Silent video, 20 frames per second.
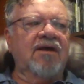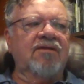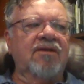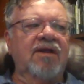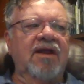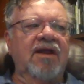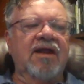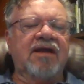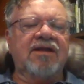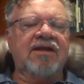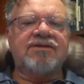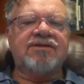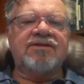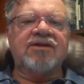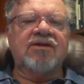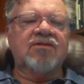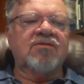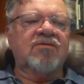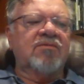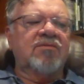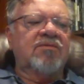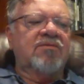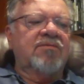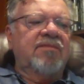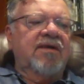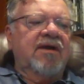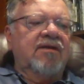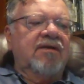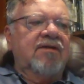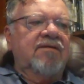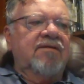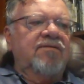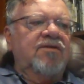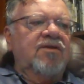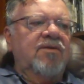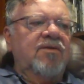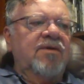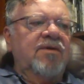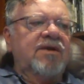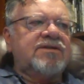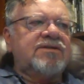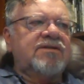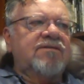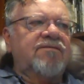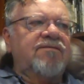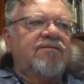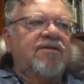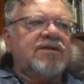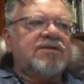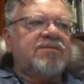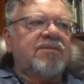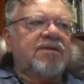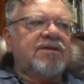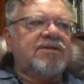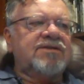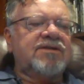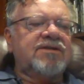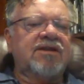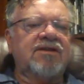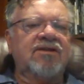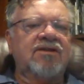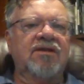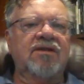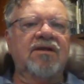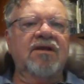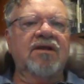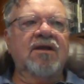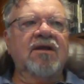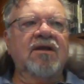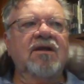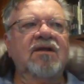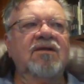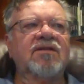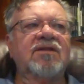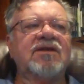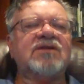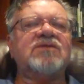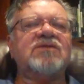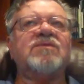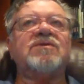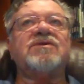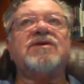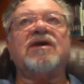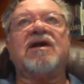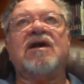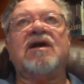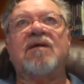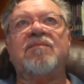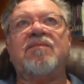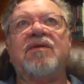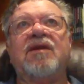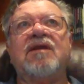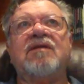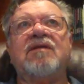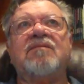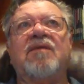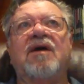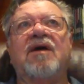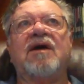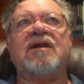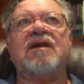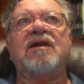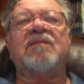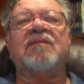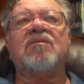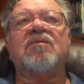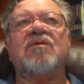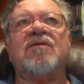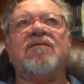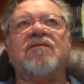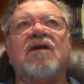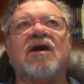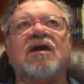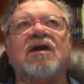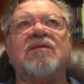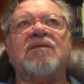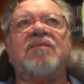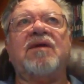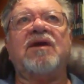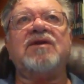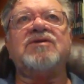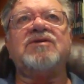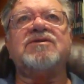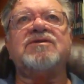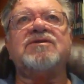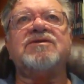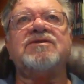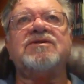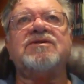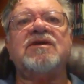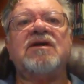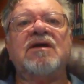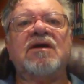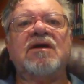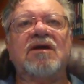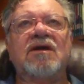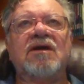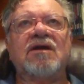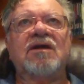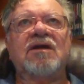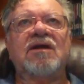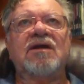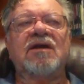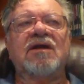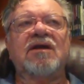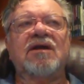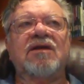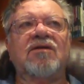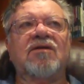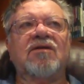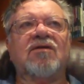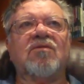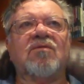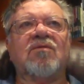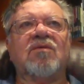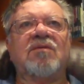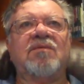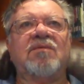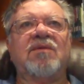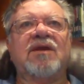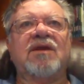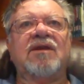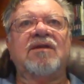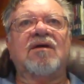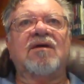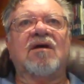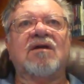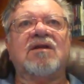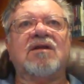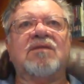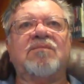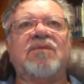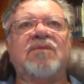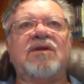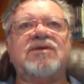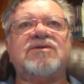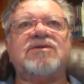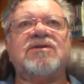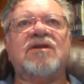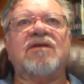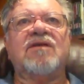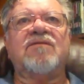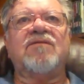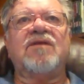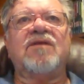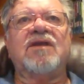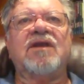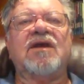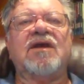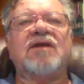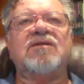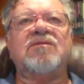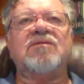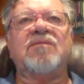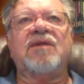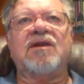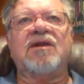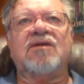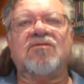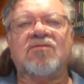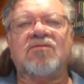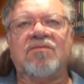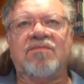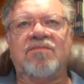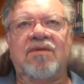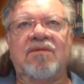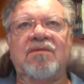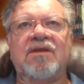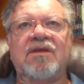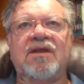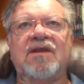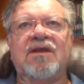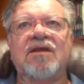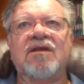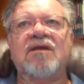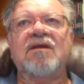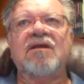held a considerable amount of U.S. investments, and this was accompanied by a number of occupations in the Caribbean. Occupation of the Dominican Republic,